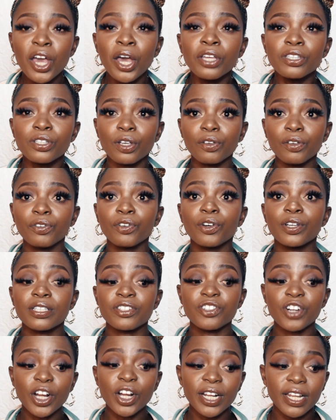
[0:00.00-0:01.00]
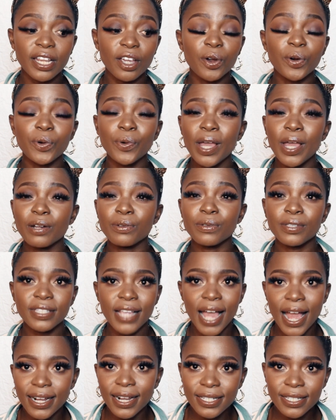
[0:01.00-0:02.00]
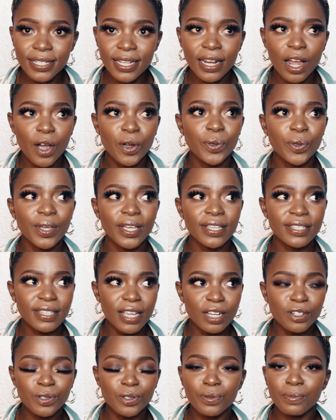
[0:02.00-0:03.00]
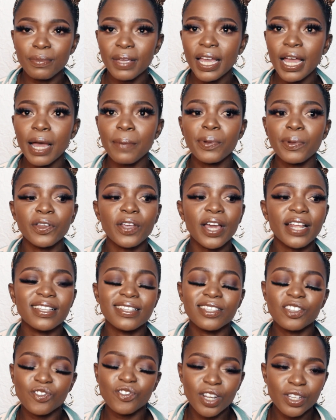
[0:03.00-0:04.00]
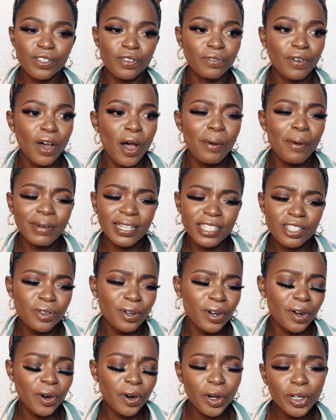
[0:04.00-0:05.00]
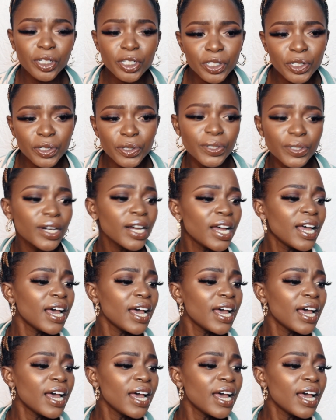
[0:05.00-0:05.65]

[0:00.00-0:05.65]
So if you are struggling on where to start and how you can start to do makeup, and you have the stress of how much it's gonna cost you